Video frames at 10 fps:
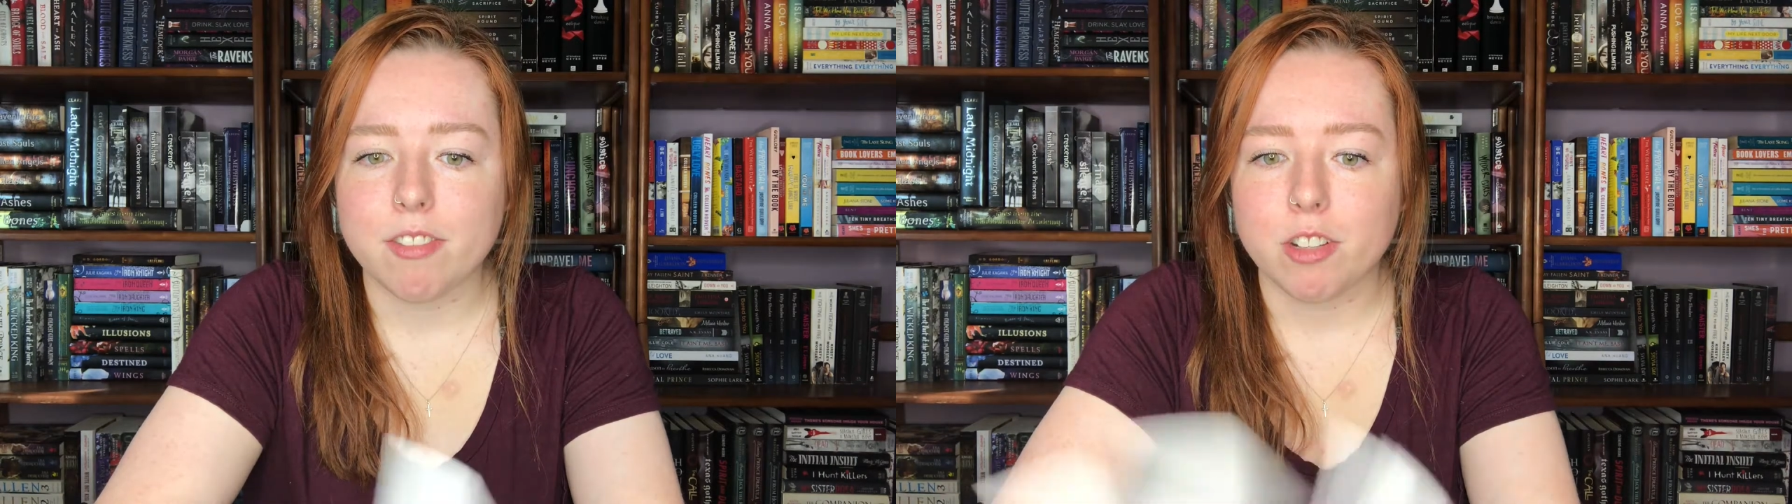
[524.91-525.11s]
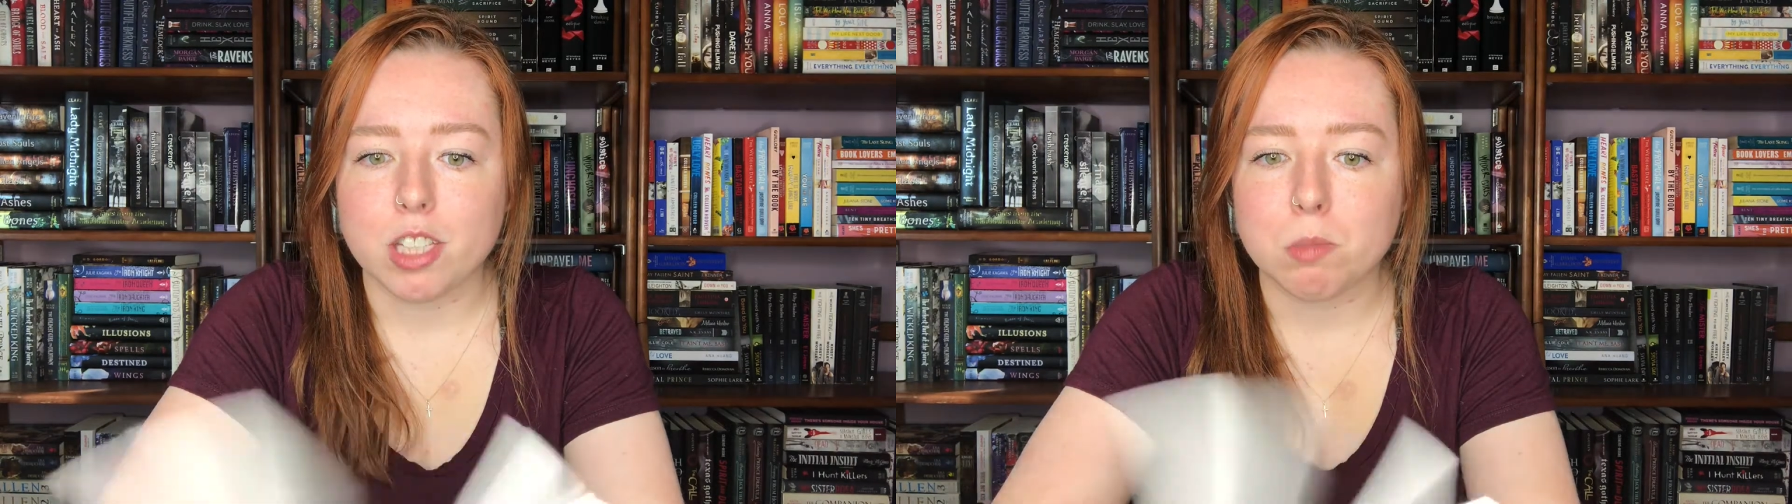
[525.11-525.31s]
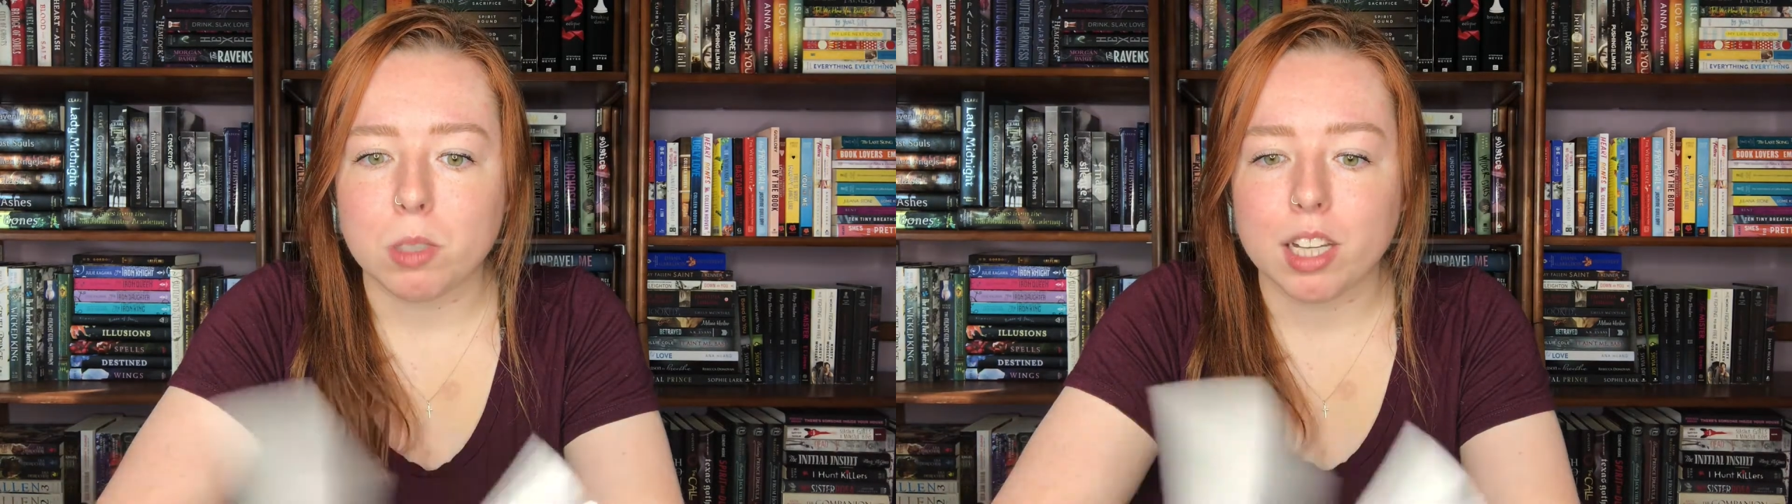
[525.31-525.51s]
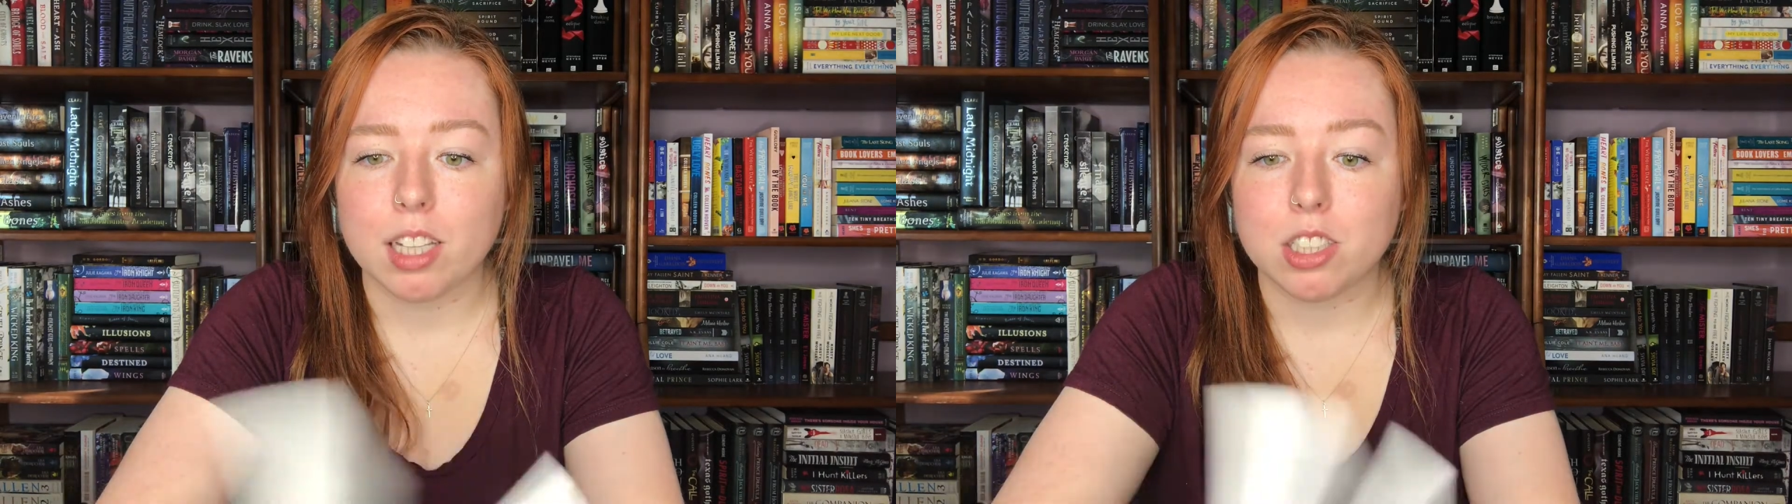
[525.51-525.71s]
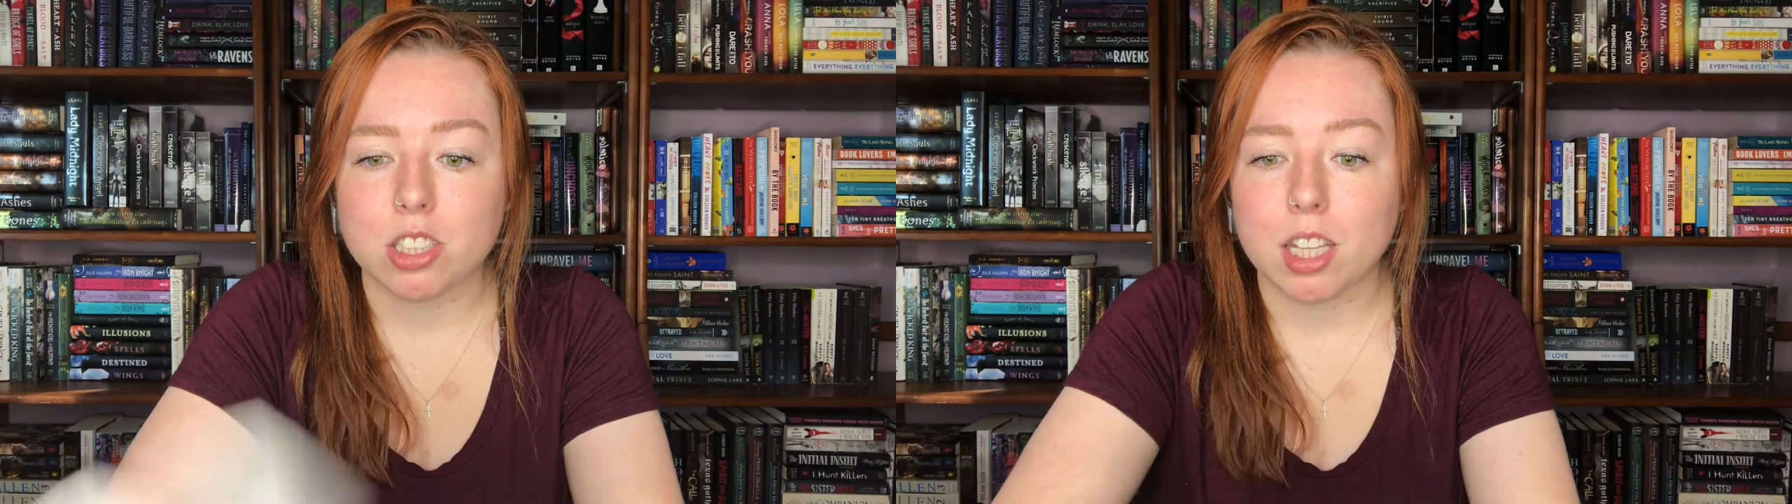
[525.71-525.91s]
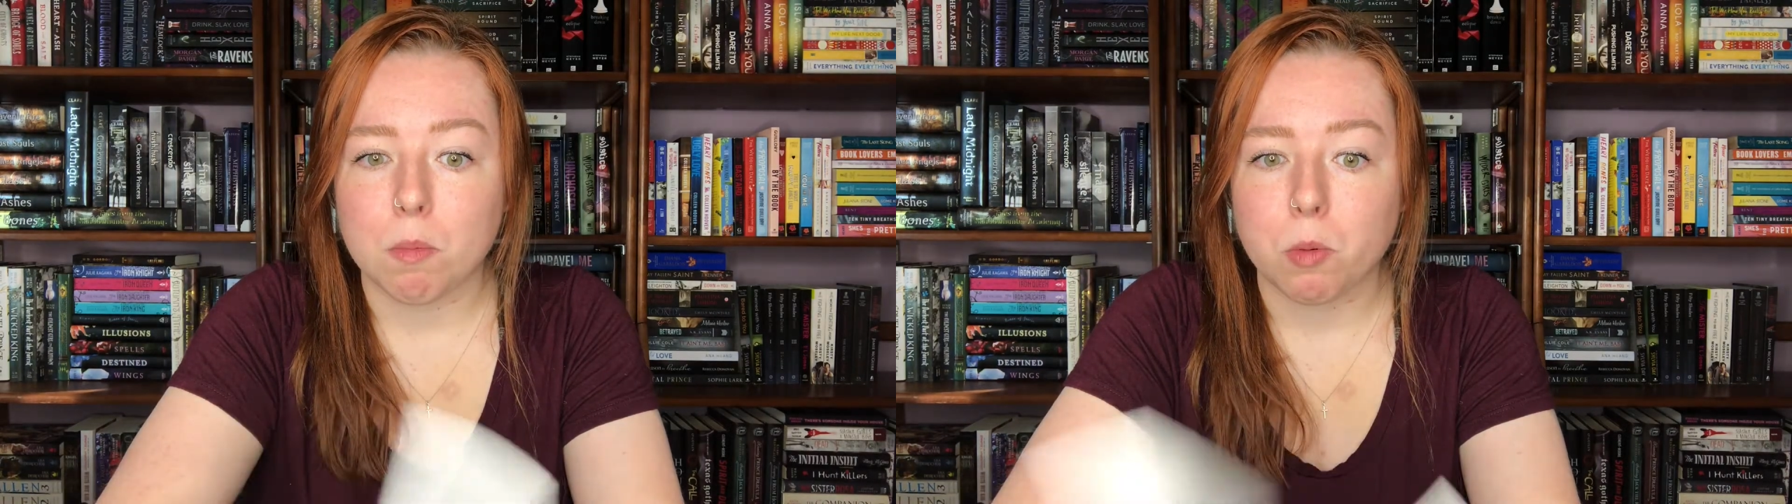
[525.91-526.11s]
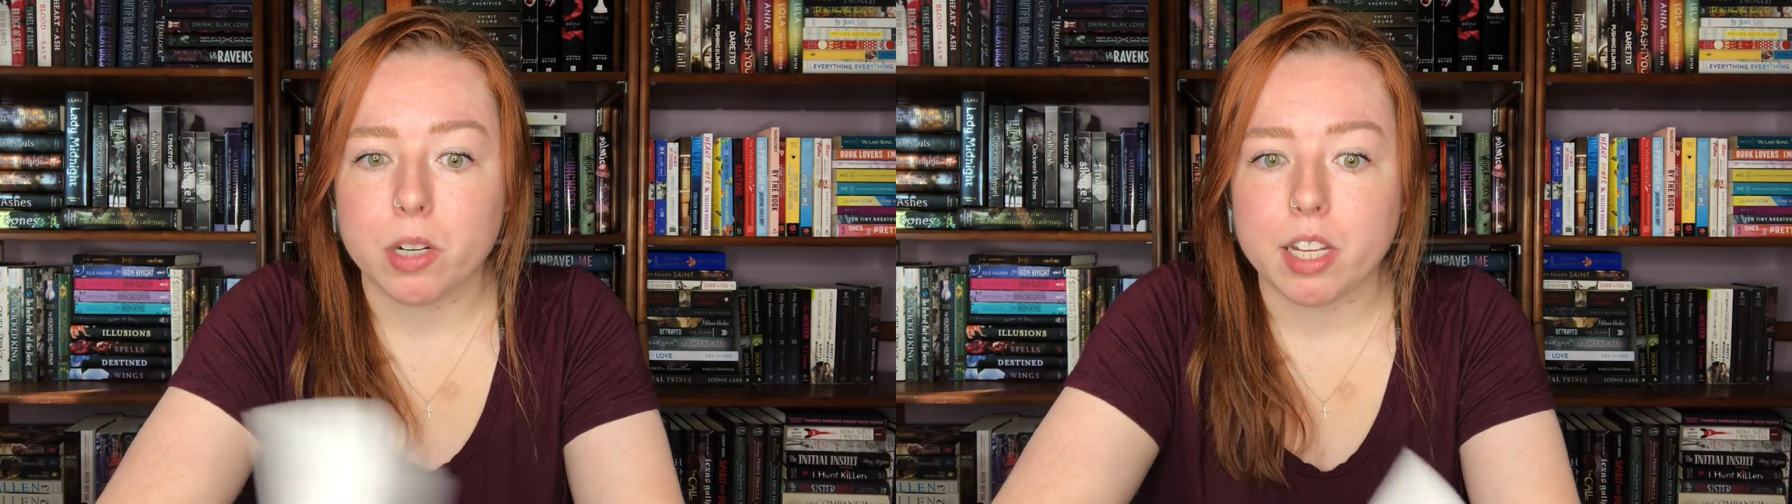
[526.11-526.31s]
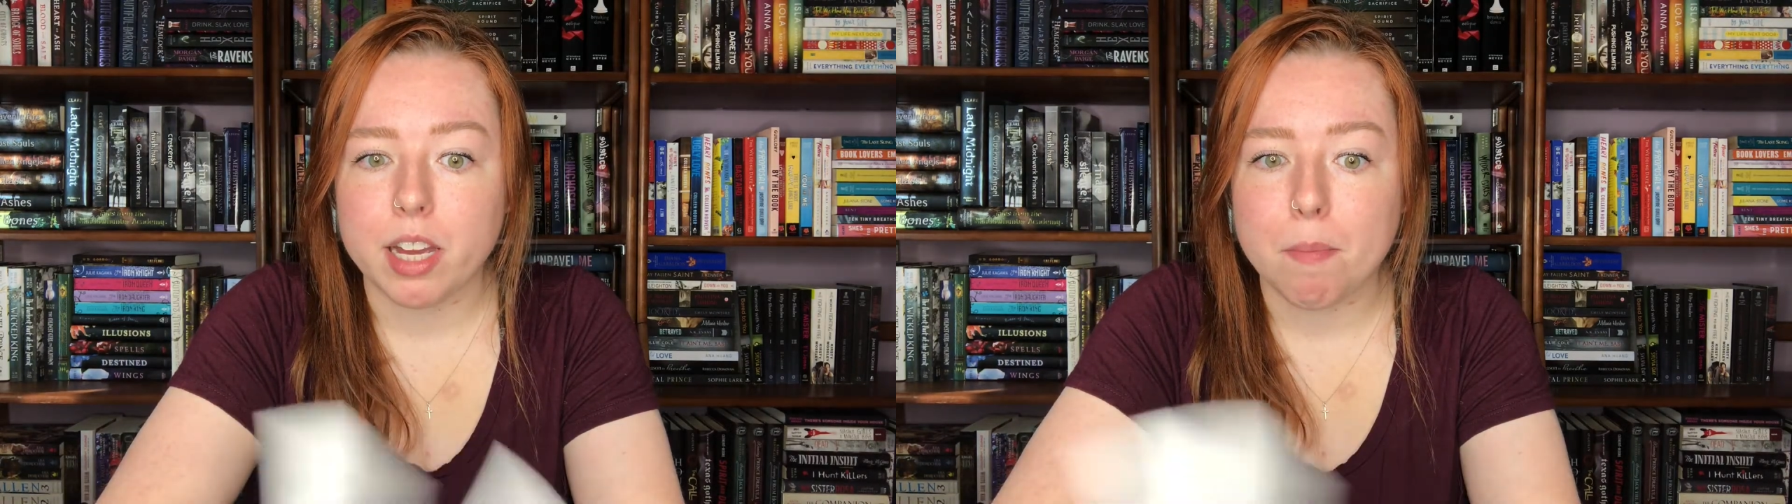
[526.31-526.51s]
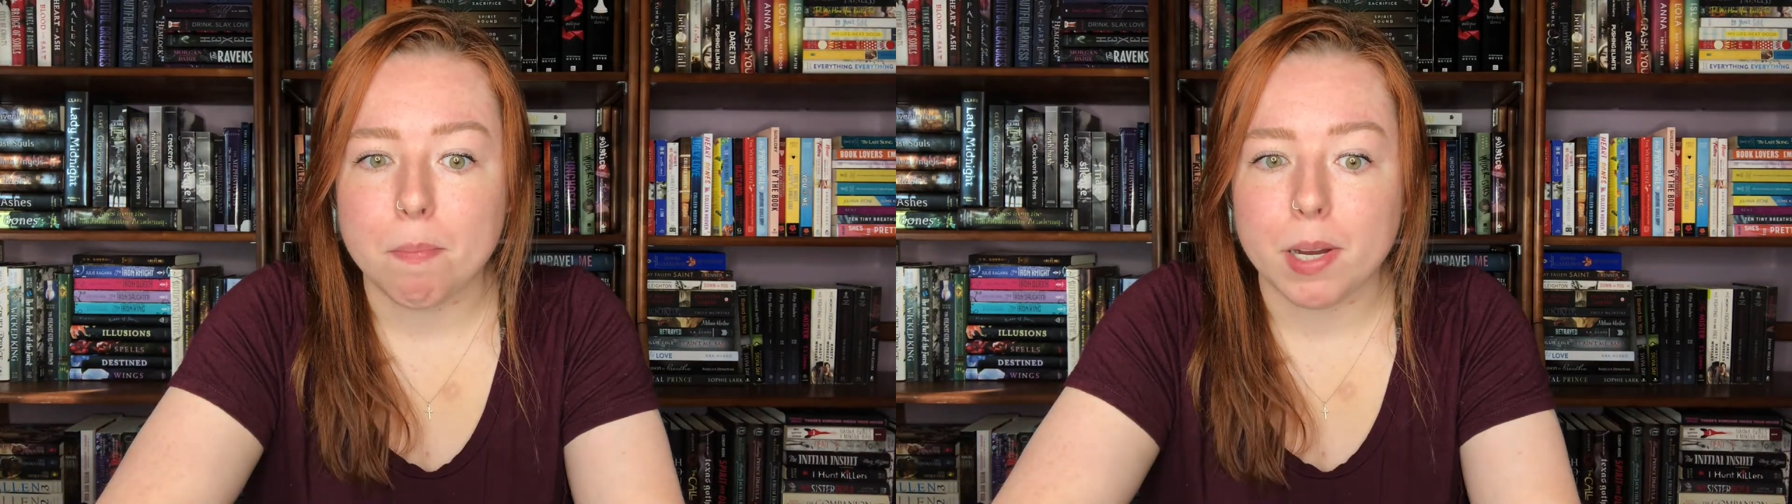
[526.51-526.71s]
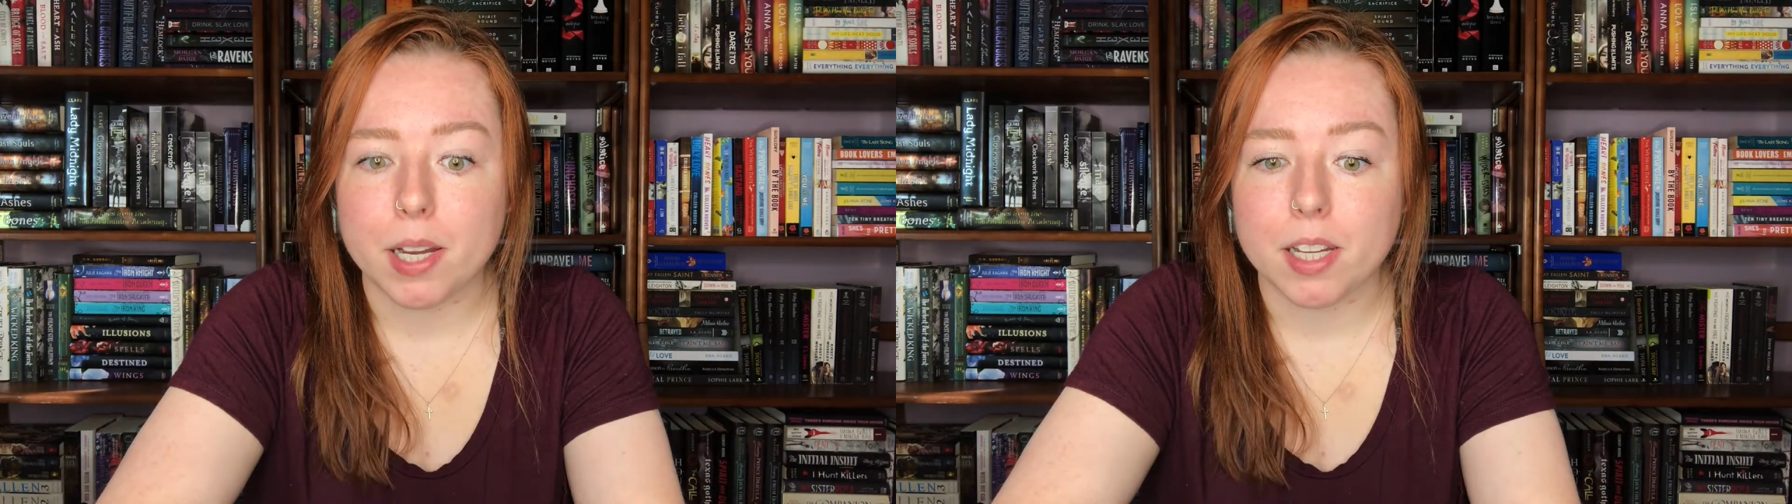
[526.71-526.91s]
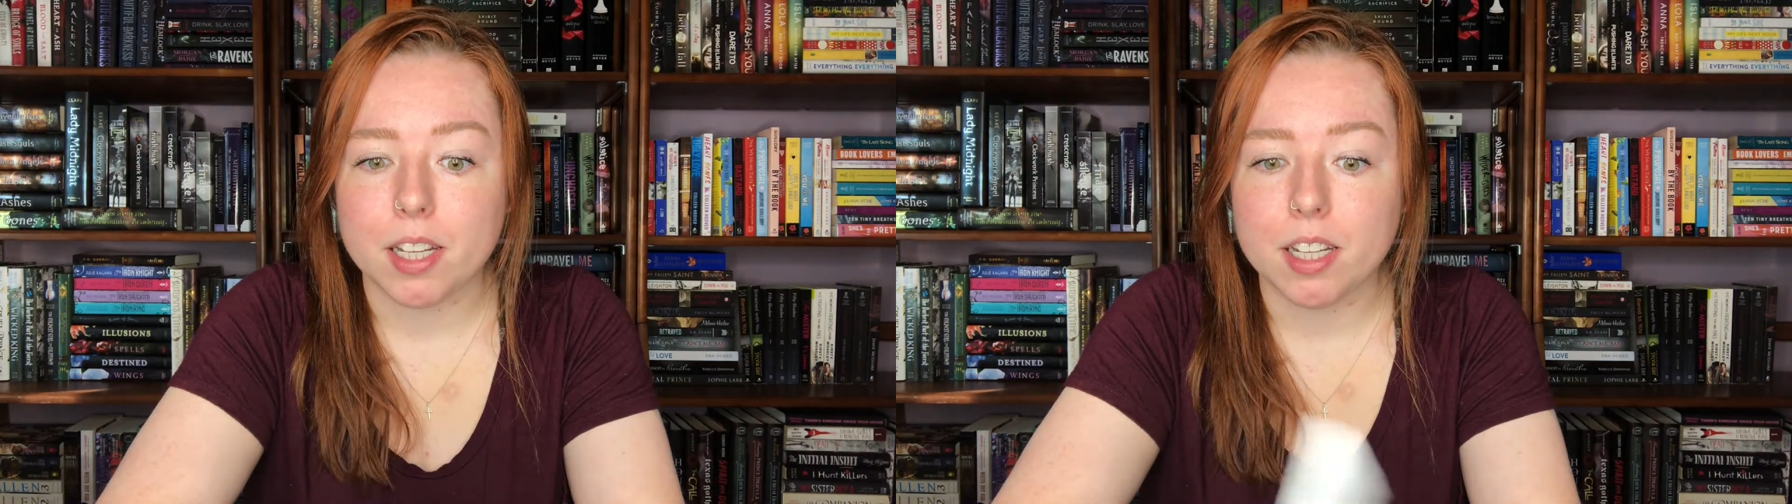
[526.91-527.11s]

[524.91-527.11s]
for this book and just keep reading it. But